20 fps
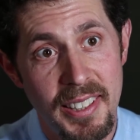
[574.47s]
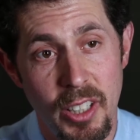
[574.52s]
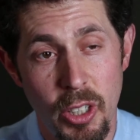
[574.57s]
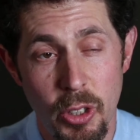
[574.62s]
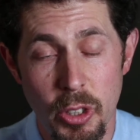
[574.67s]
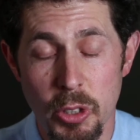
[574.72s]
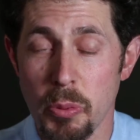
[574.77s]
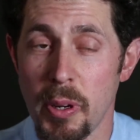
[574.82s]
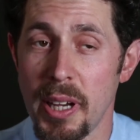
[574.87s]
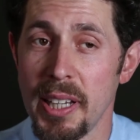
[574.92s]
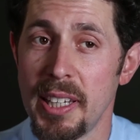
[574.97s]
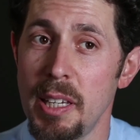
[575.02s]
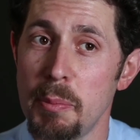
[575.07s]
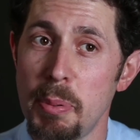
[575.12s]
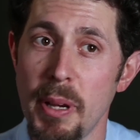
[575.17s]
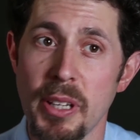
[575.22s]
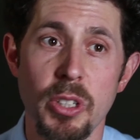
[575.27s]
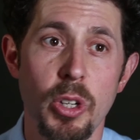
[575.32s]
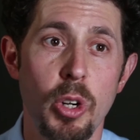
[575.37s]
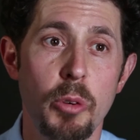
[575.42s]
It's why
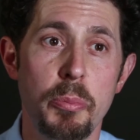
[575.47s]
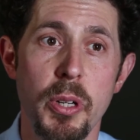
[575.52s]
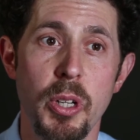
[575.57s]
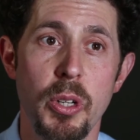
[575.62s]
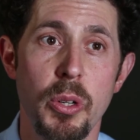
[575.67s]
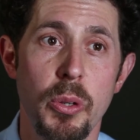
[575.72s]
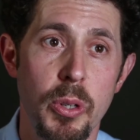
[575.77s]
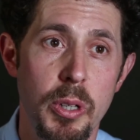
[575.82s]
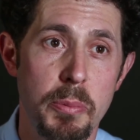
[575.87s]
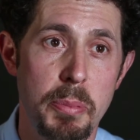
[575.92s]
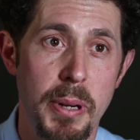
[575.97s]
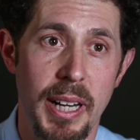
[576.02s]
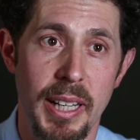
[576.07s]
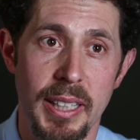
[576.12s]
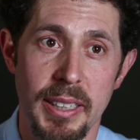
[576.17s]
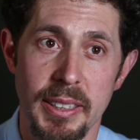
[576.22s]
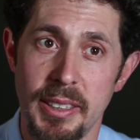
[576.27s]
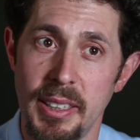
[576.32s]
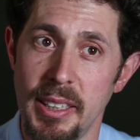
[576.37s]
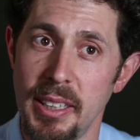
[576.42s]
Kipp has an open door
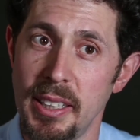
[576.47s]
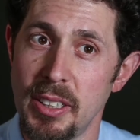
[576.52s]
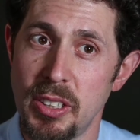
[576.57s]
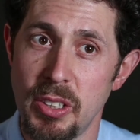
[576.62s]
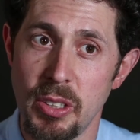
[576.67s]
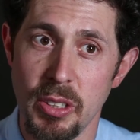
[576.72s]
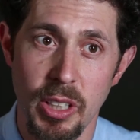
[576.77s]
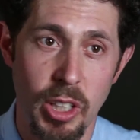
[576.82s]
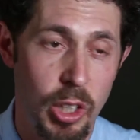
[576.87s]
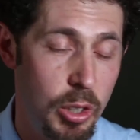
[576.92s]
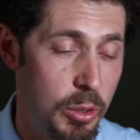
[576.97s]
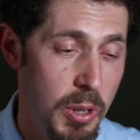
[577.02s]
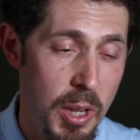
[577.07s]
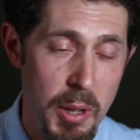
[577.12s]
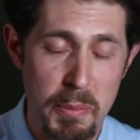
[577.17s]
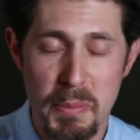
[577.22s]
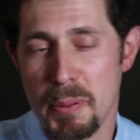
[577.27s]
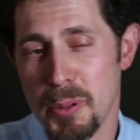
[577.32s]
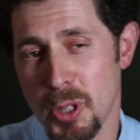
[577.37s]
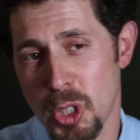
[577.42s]
policy. It's,
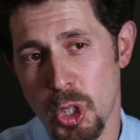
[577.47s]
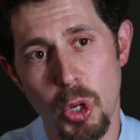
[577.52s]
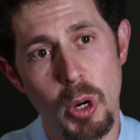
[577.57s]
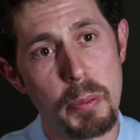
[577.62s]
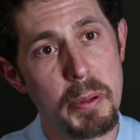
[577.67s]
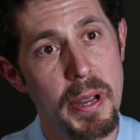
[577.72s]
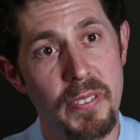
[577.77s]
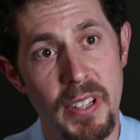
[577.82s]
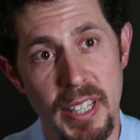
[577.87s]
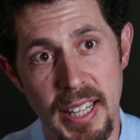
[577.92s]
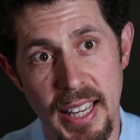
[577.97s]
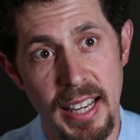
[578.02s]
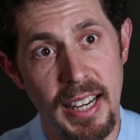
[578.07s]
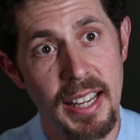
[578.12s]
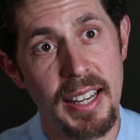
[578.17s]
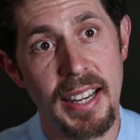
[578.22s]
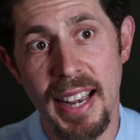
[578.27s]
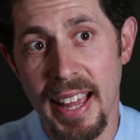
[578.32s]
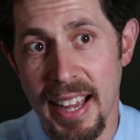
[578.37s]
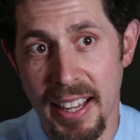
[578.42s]
people show up every day
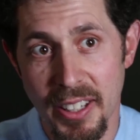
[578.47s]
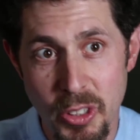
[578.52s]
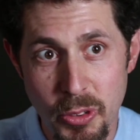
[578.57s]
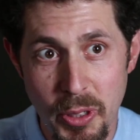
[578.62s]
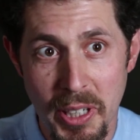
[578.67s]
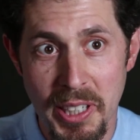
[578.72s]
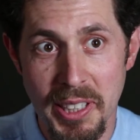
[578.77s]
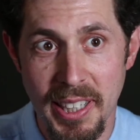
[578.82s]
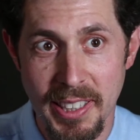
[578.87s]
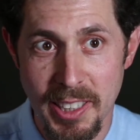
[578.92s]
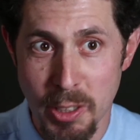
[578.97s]
unannounced, right?